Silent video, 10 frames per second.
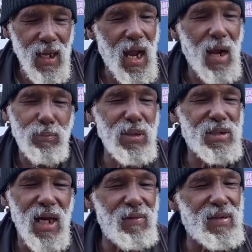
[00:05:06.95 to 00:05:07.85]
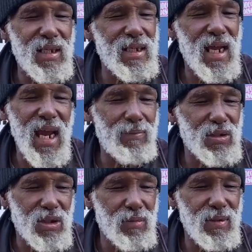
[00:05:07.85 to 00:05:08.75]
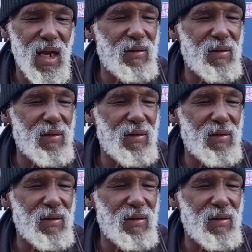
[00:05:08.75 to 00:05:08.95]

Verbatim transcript: I appreciate everything that happens to me.